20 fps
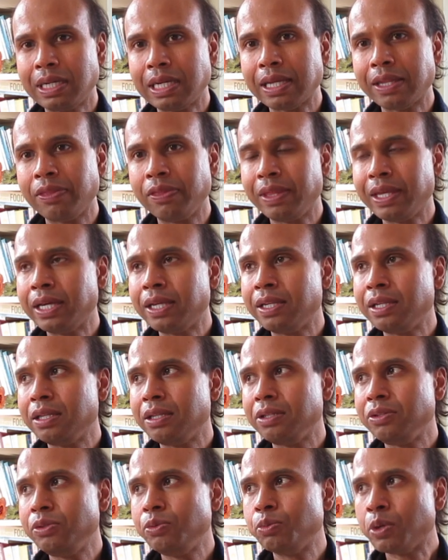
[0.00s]
and
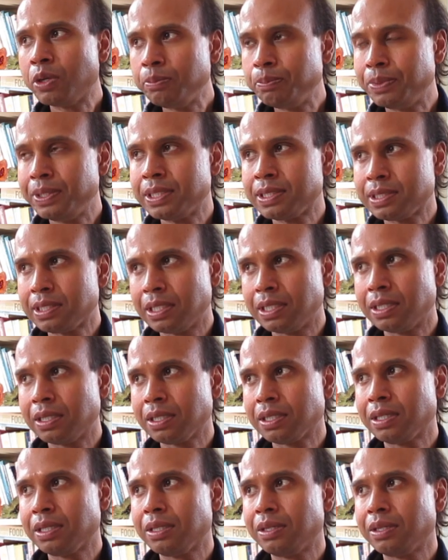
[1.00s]
then you won't be stuck.